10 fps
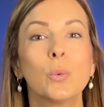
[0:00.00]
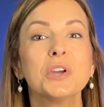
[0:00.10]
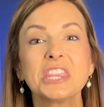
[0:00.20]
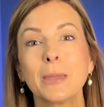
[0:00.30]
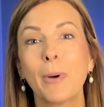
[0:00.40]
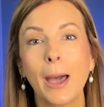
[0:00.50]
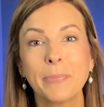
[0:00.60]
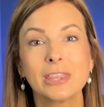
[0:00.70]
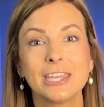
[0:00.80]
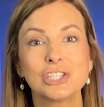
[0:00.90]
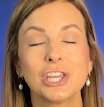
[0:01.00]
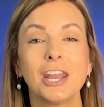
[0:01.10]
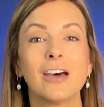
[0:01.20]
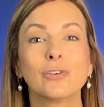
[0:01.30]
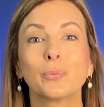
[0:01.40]
with a population
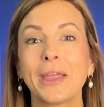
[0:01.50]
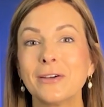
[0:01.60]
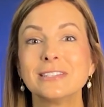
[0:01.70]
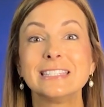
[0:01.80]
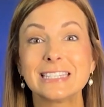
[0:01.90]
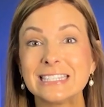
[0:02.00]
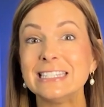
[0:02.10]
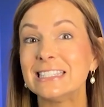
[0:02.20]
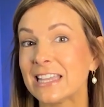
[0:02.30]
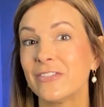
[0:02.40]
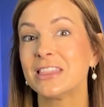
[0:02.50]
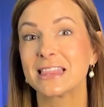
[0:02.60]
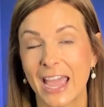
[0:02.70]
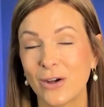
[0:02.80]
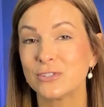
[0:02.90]
of around sixty-seven
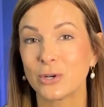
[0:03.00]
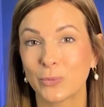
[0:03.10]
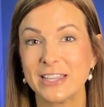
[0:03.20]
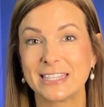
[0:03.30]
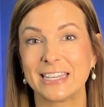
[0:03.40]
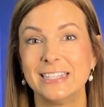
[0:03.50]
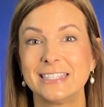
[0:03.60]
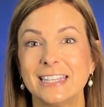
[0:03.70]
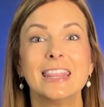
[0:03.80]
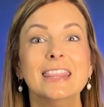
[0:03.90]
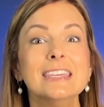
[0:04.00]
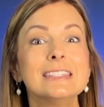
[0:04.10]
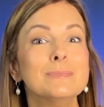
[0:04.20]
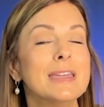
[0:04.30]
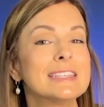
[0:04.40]
thousand residents.
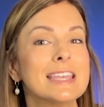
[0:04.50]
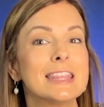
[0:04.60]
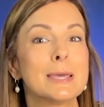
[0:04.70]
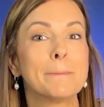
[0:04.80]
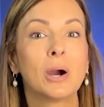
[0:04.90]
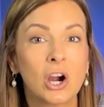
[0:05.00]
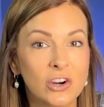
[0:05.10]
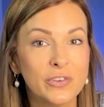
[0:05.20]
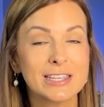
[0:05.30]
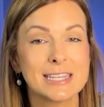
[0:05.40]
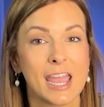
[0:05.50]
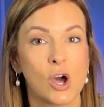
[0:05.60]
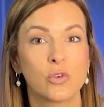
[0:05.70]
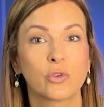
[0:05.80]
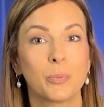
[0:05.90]
This makes it the perfect
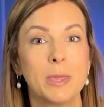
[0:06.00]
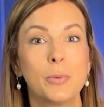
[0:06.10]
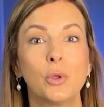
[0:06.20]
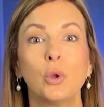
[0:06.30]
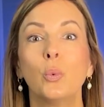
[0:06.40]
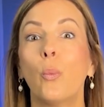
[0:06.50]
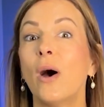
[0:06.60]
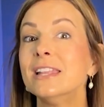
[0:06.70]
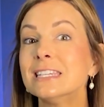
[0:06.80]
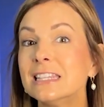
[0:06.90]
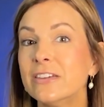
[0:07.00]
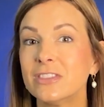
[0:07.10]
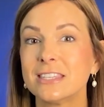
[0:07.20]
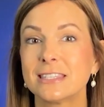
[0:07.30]
town for people who want to live in the